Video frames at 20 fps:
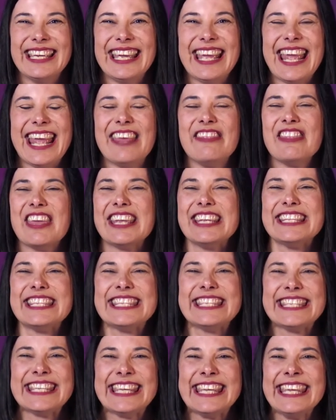and they
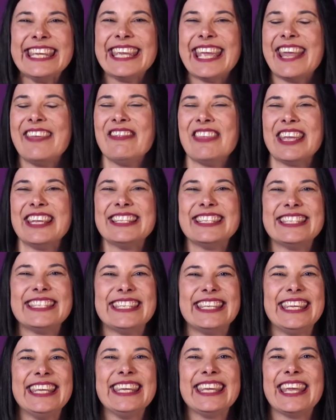seek and they
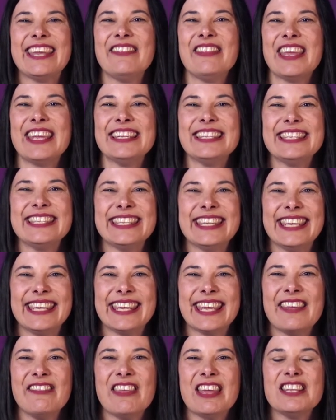seek and they
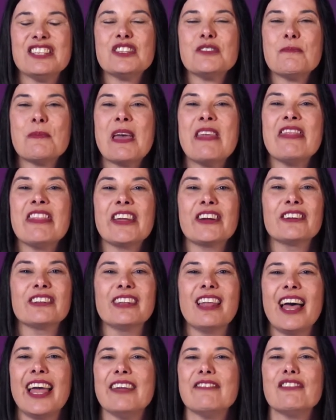seek and they spend their
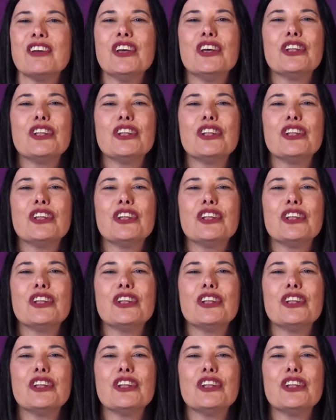life